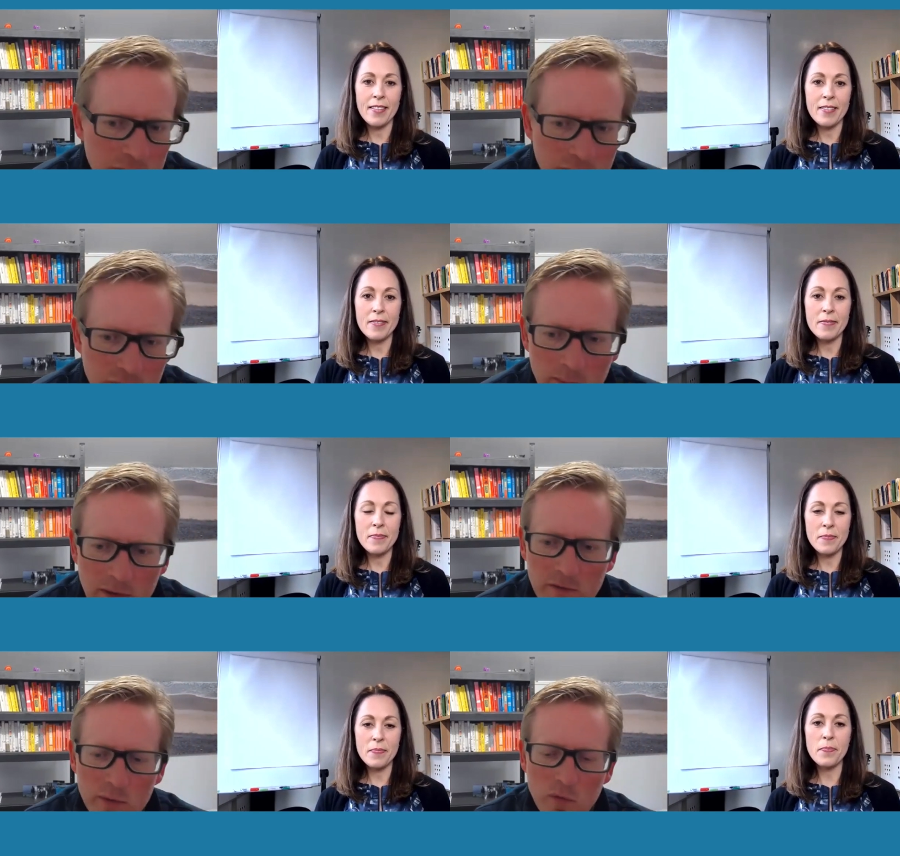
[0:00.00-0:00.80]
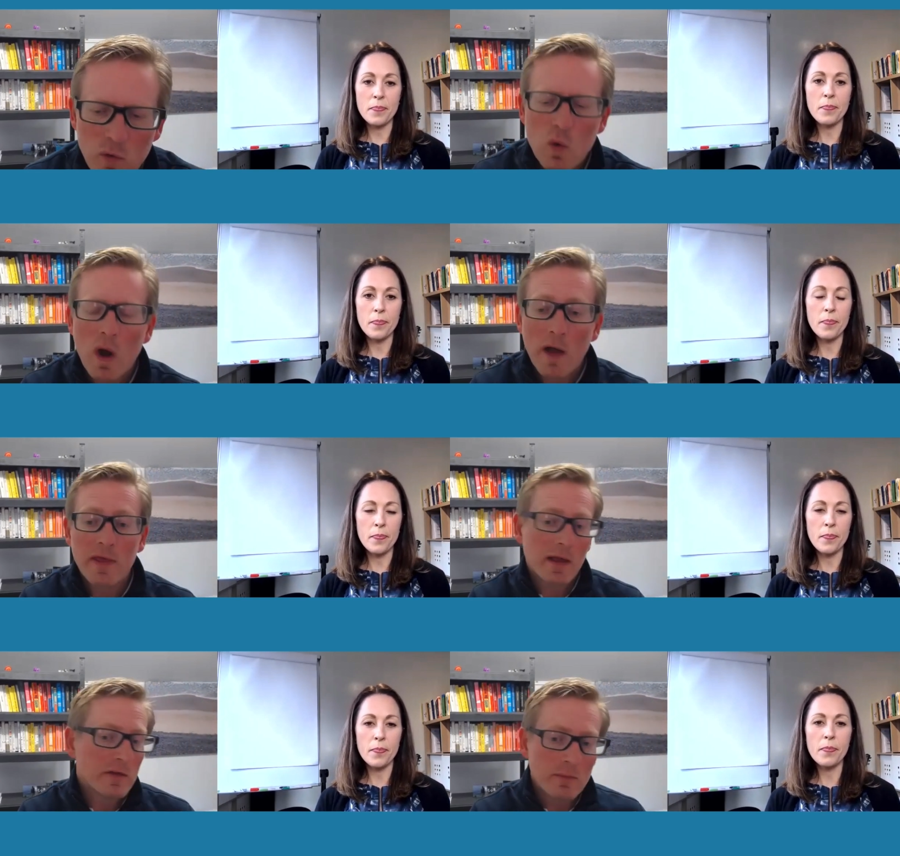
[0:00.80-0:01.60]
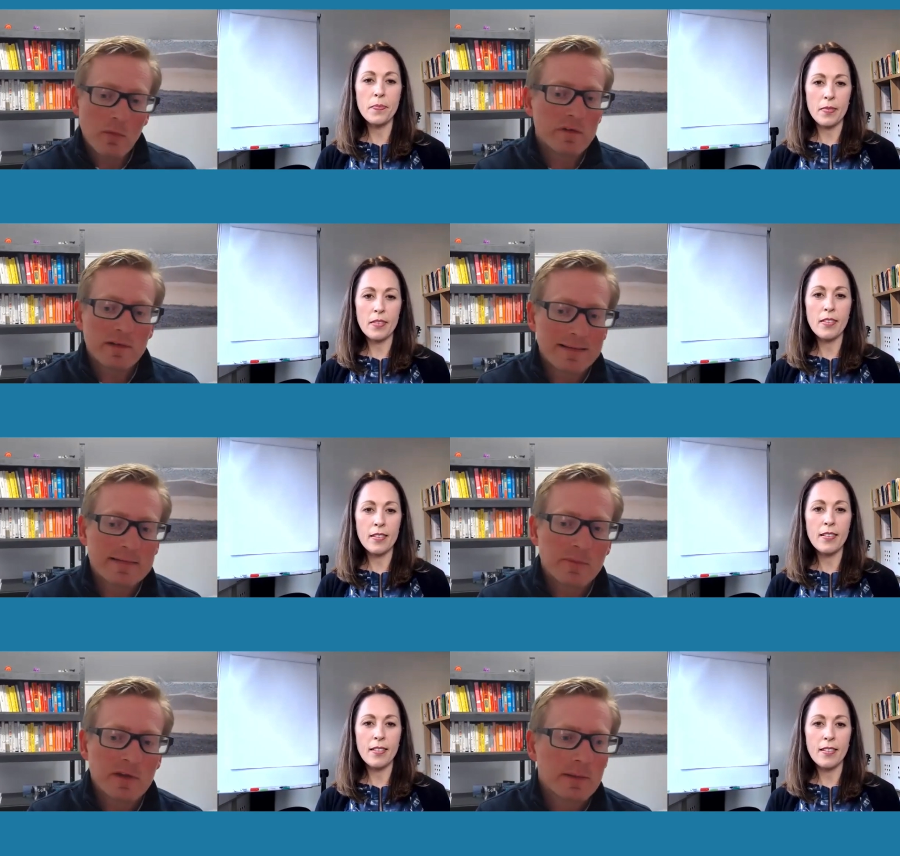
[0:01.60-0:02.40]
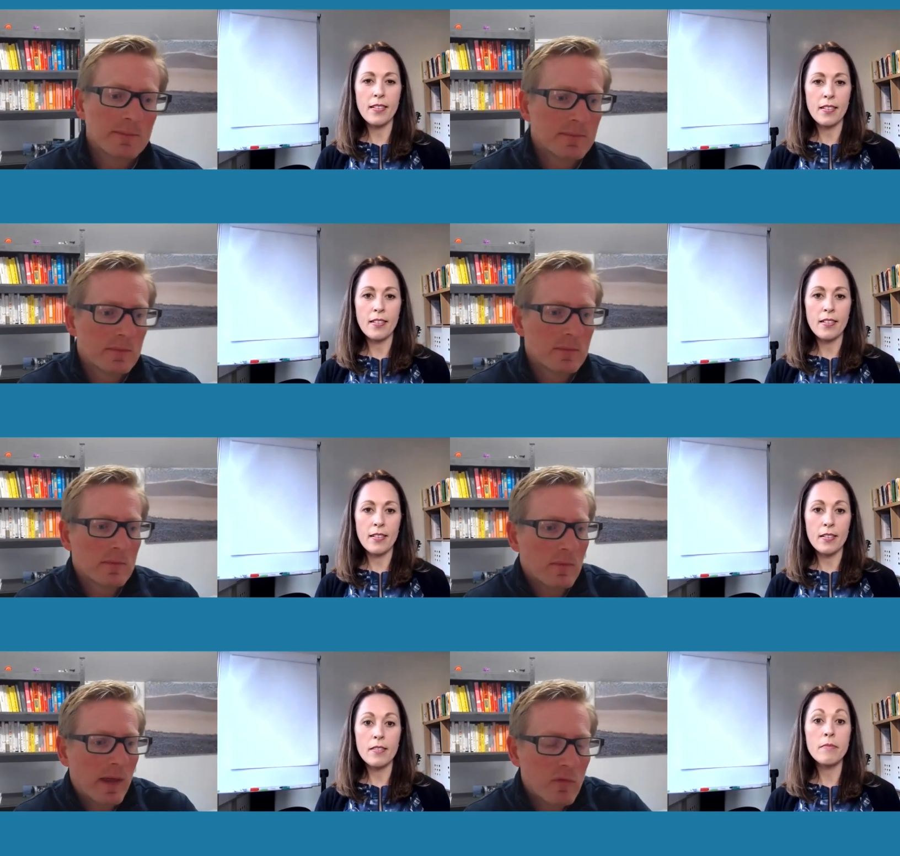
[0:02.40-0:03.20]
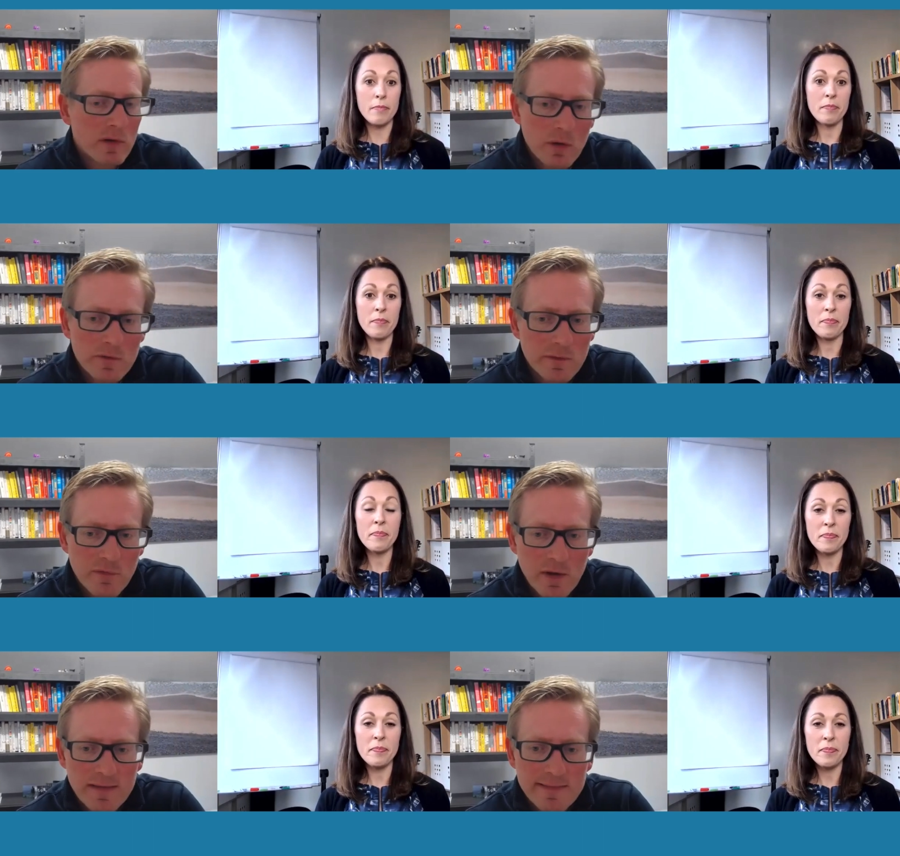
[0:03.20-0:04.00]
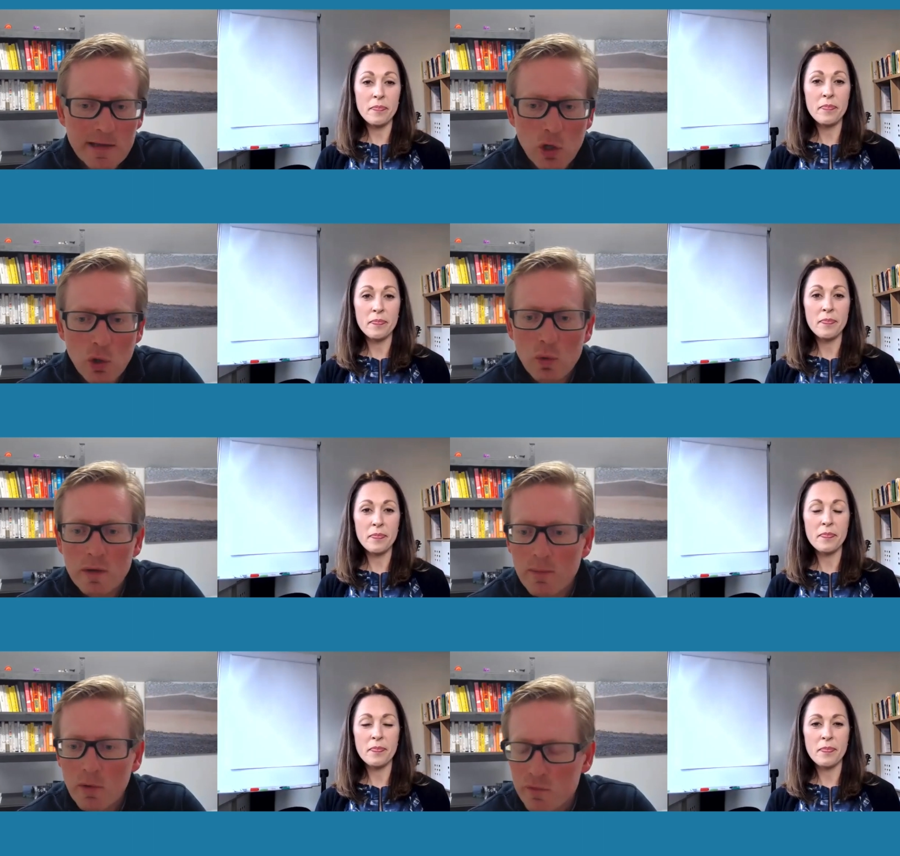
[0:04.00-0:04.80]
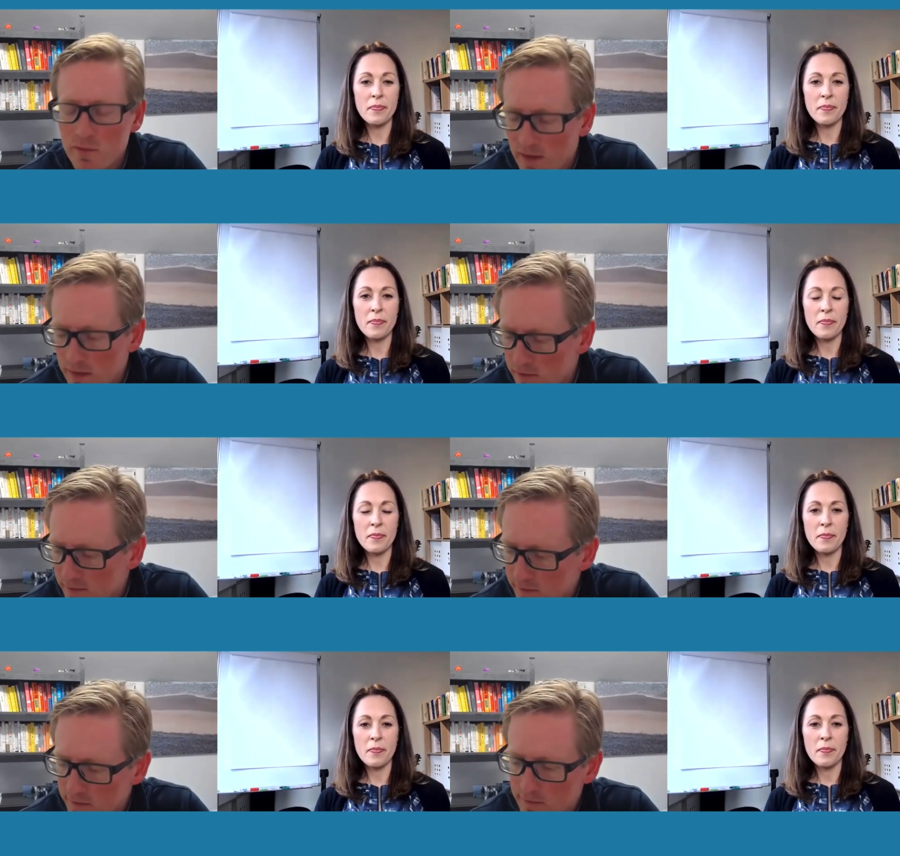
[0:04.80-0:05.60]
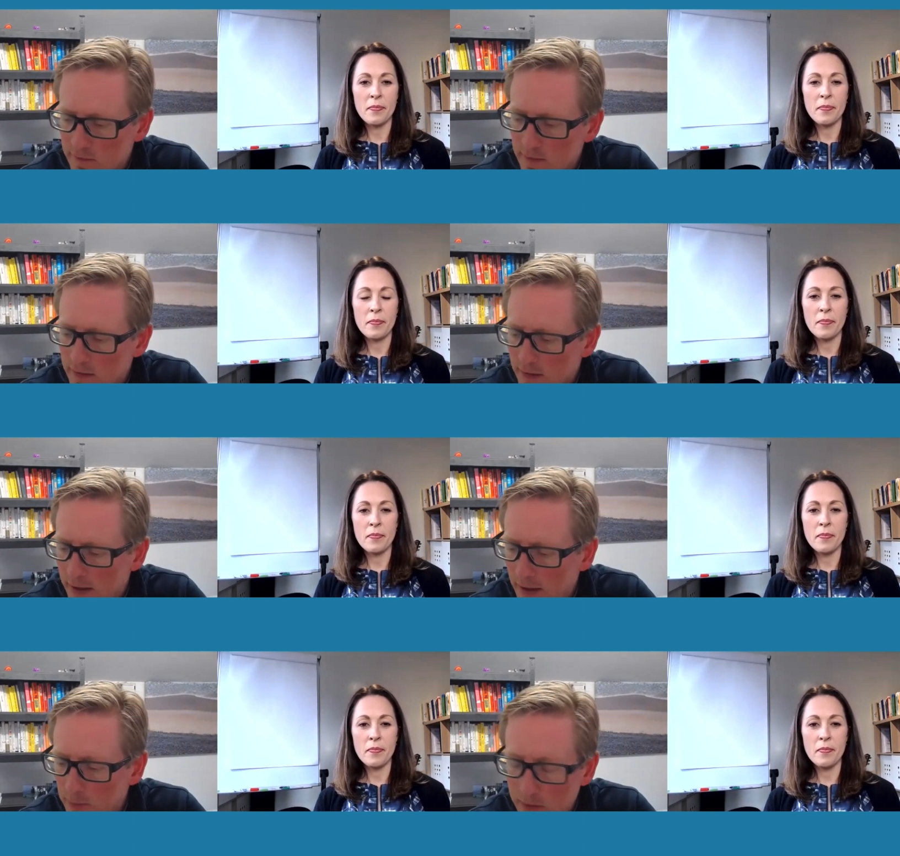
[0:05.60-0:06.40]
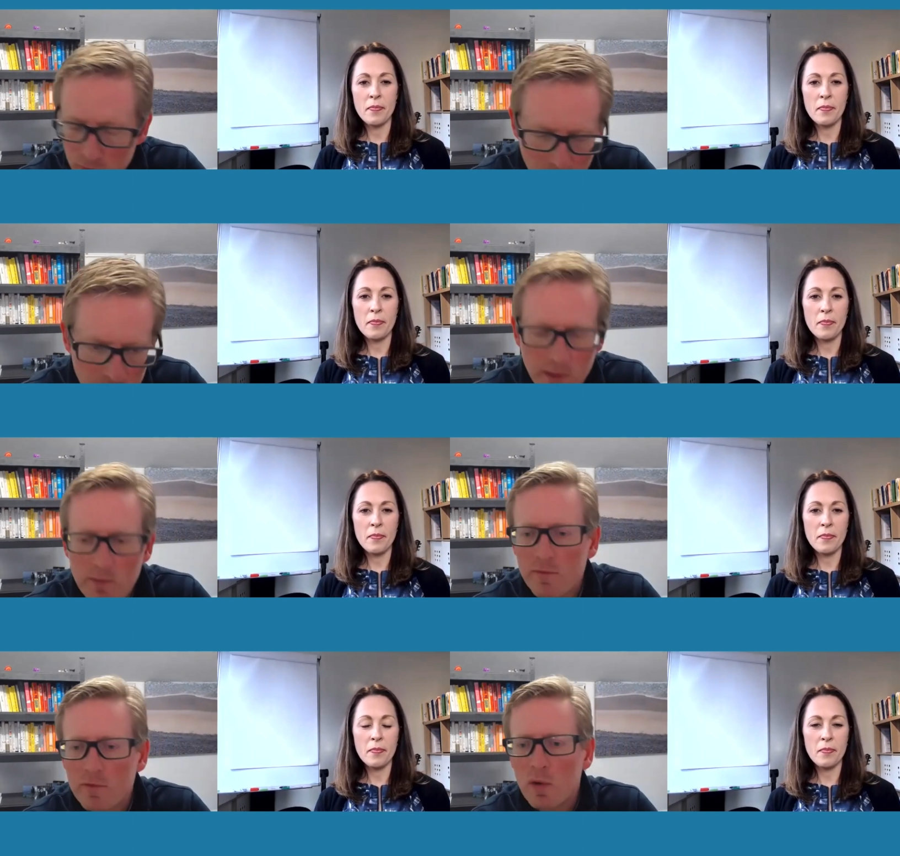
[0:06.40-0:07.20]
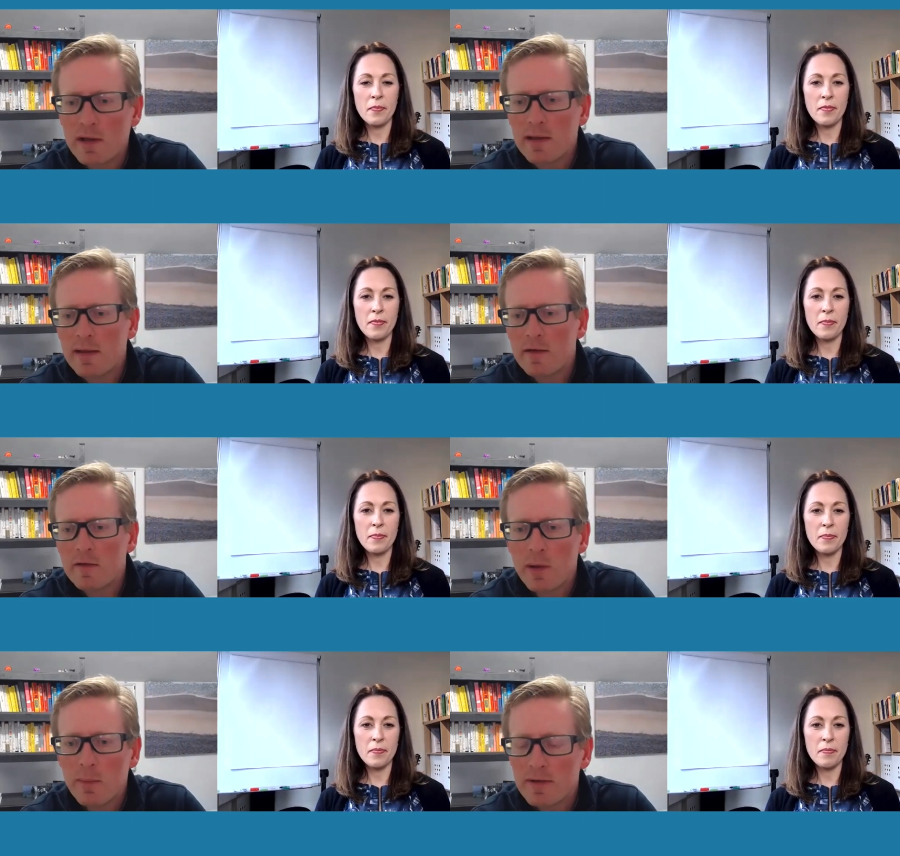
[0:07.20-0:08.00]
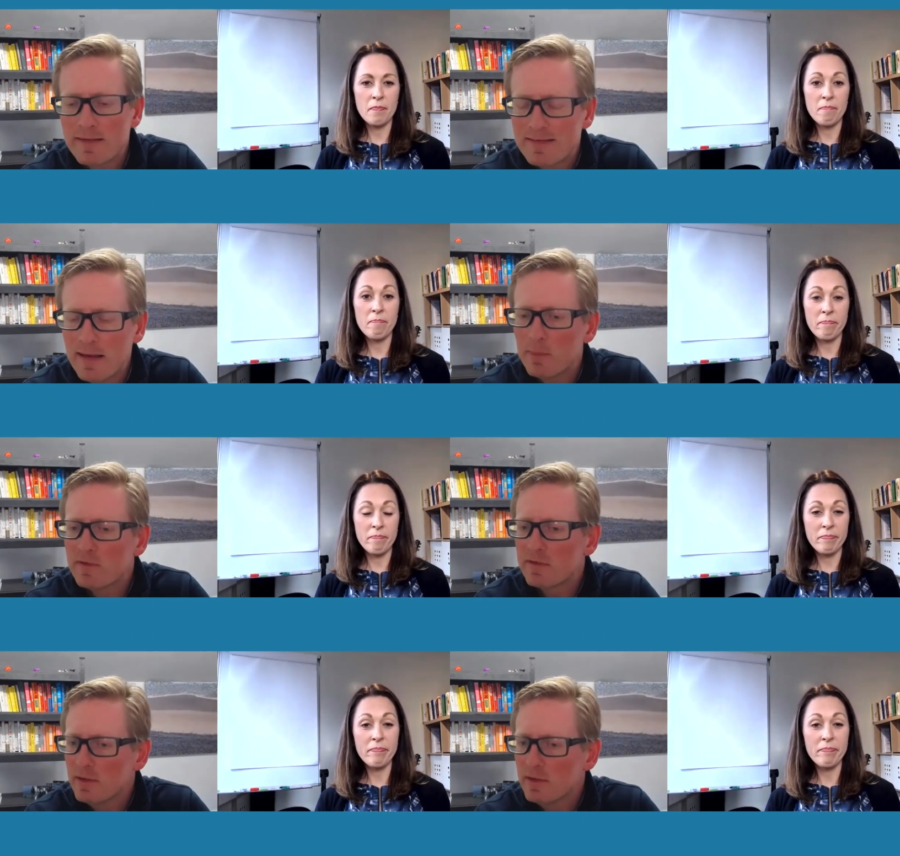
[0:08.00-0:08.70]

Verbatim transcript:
Speaker 1: right? Because we've all, I think, actually mostly accepted it. Everyone knows the phrase EQ and emotional intelligence. Uh, people know it's been around for 20 years. People accept